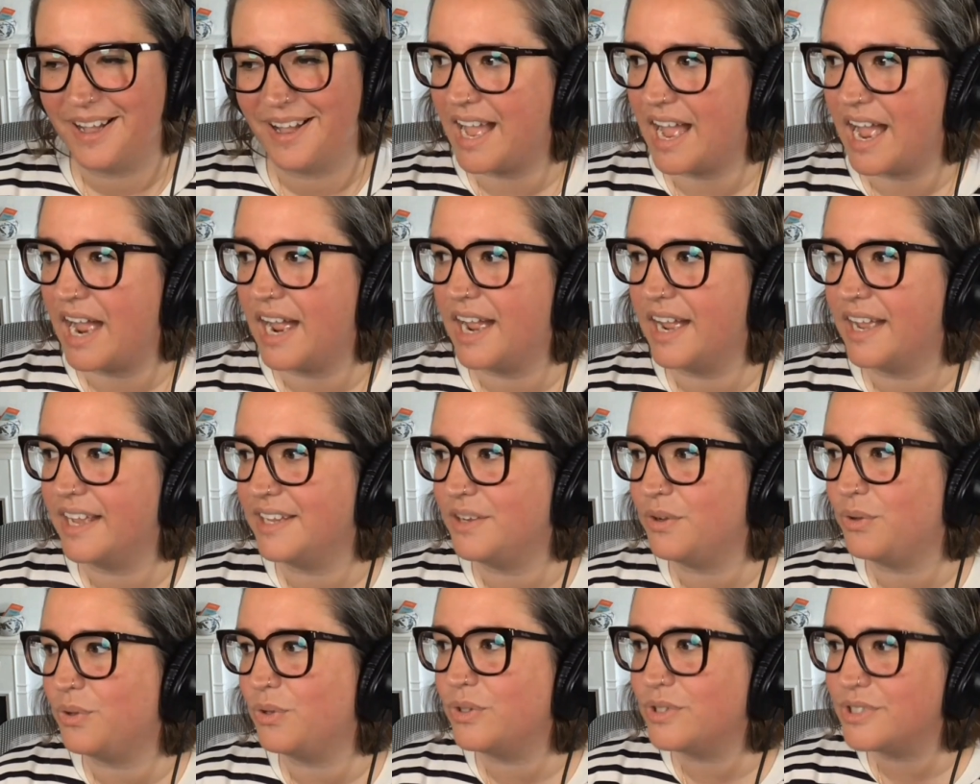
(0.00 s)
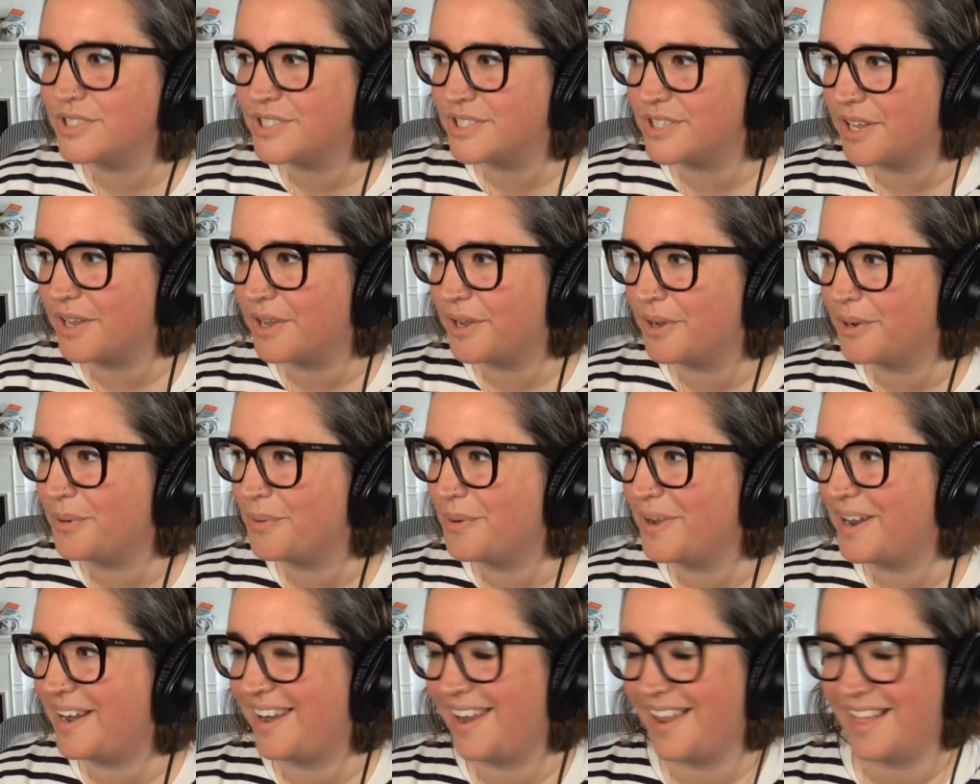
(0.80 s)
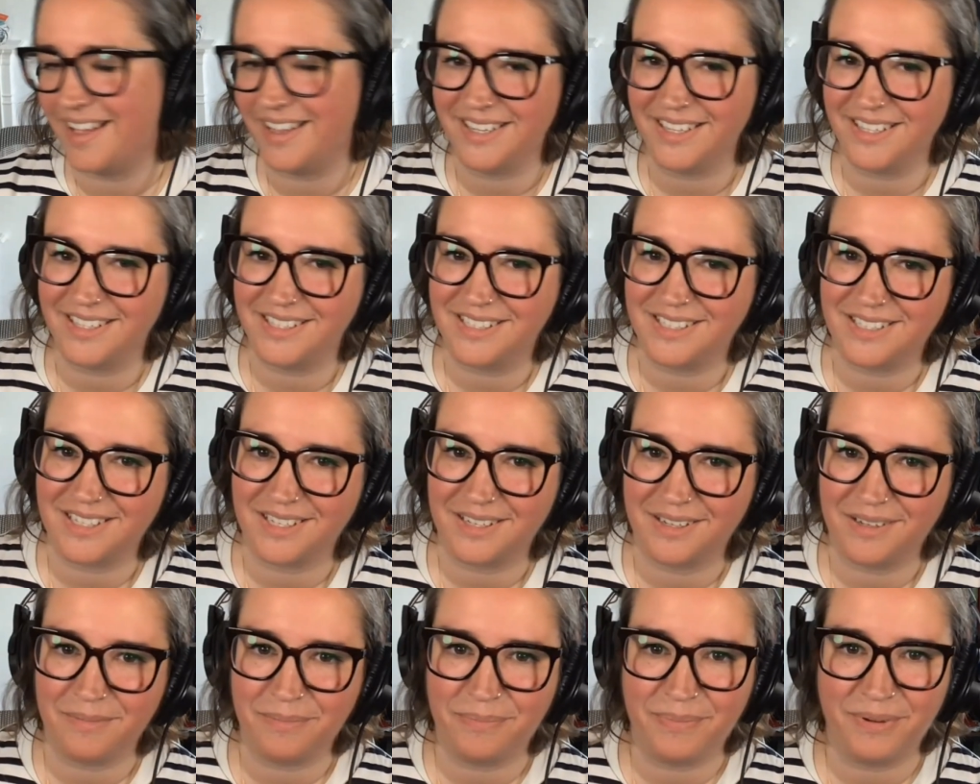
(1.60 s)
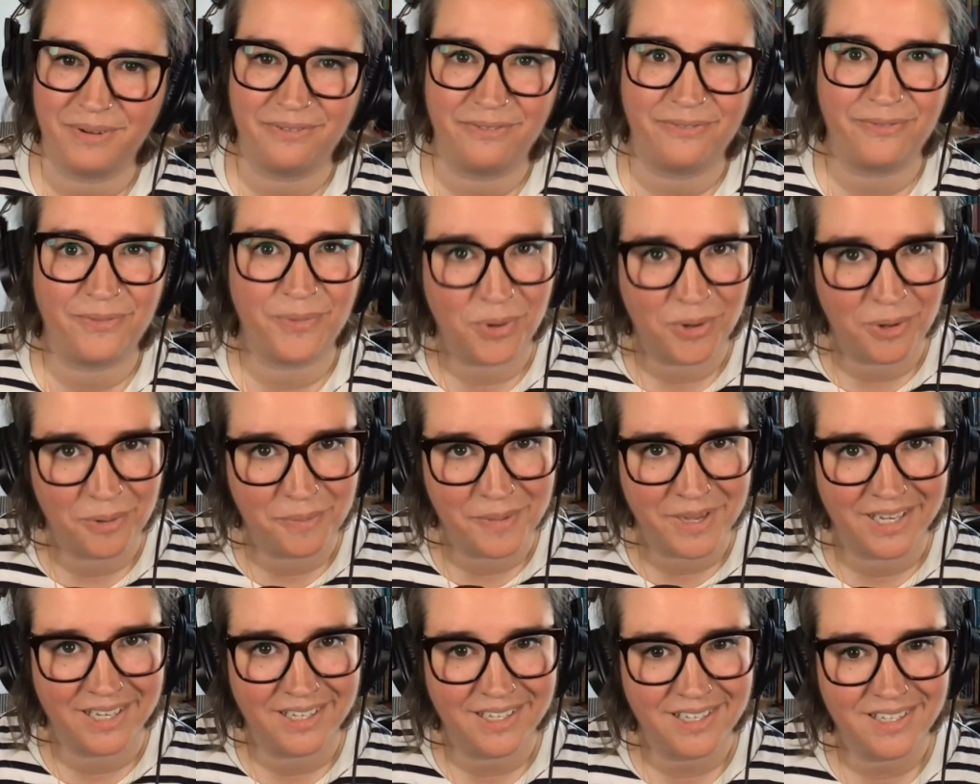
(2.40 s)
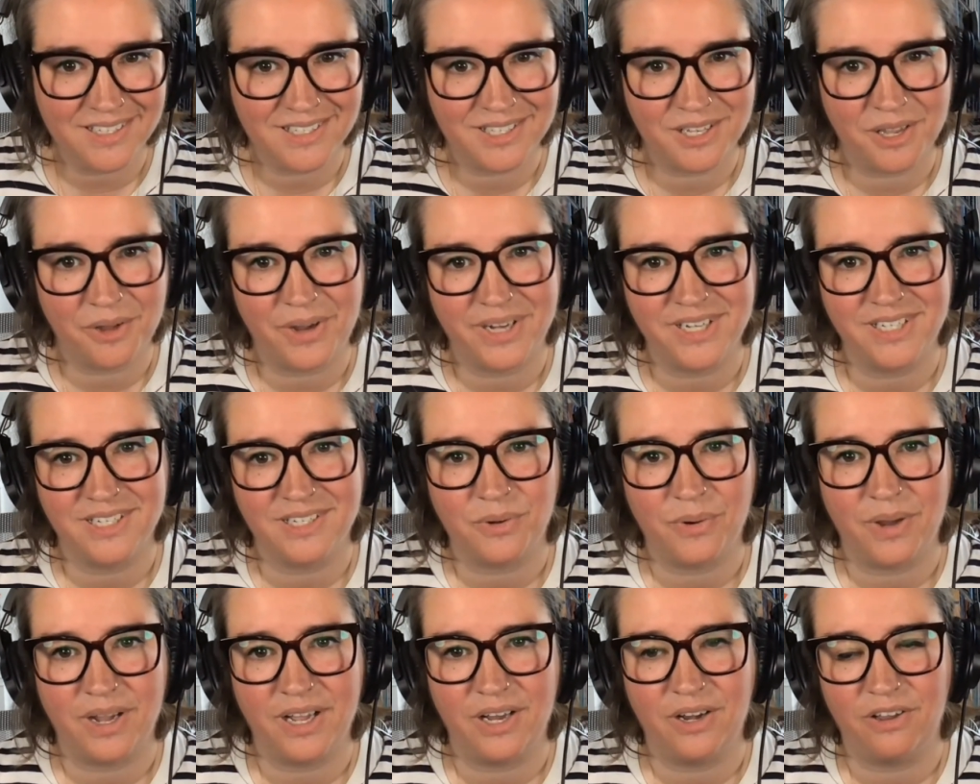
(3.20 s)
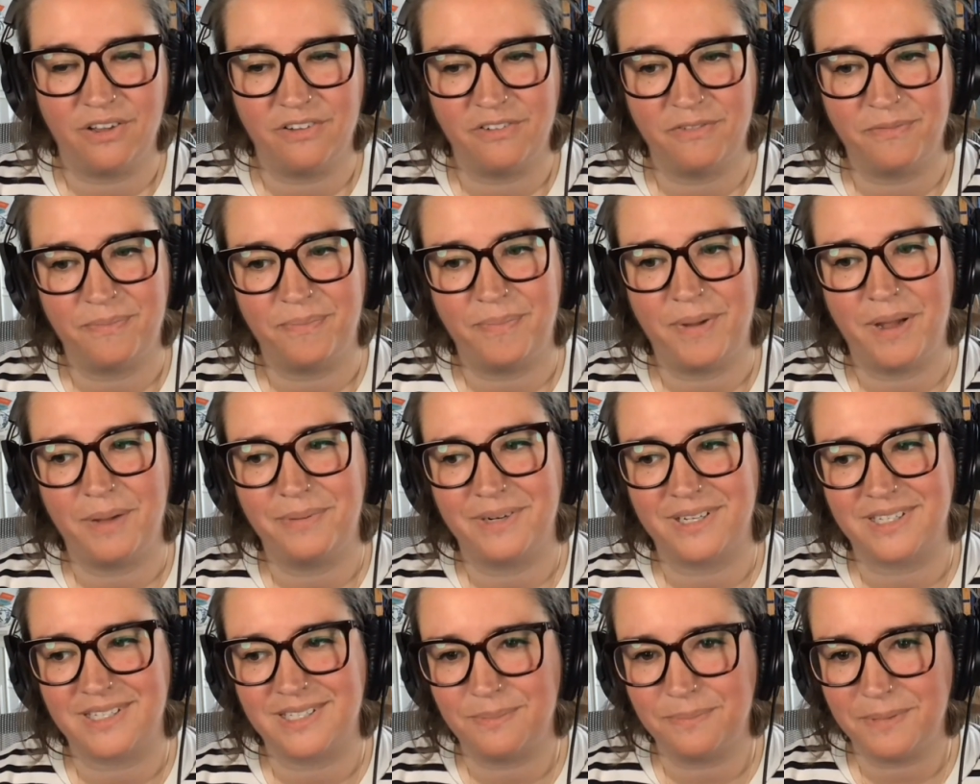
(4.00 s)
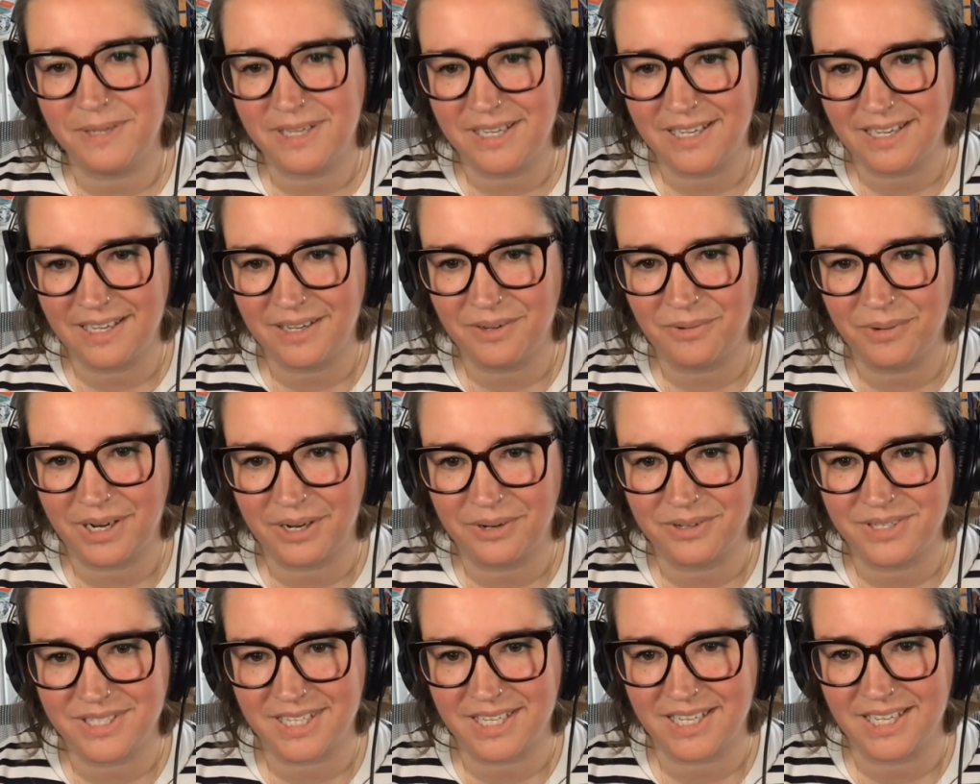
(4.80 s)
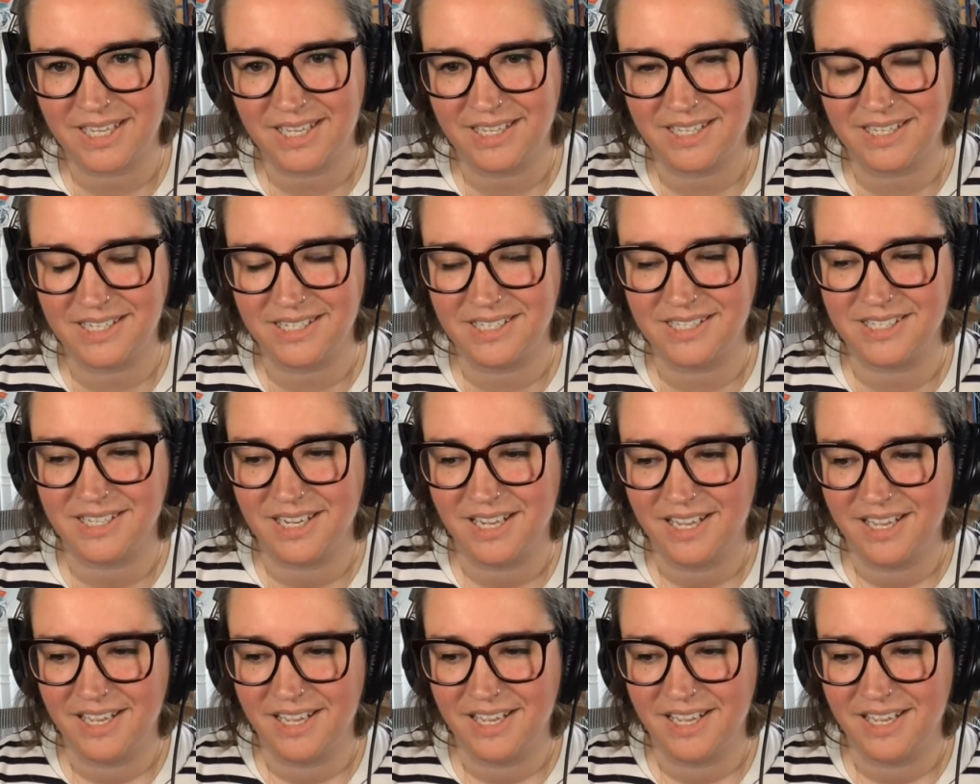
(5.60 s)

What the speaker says: I also liked performing. So I did quite a lot of public speaking when I was a kid.